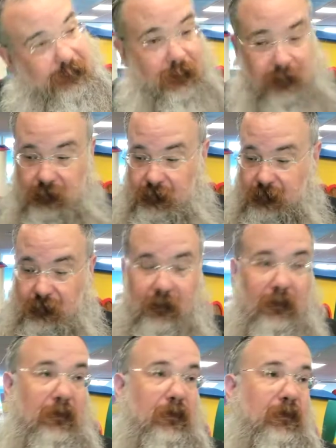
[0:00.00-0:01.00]
of
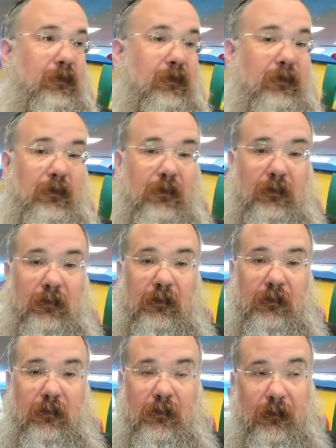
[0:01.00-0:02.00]
um,
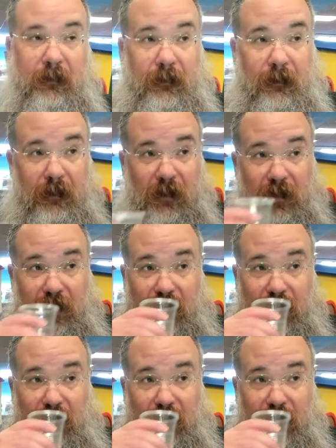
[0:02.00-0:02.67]
worry and uh,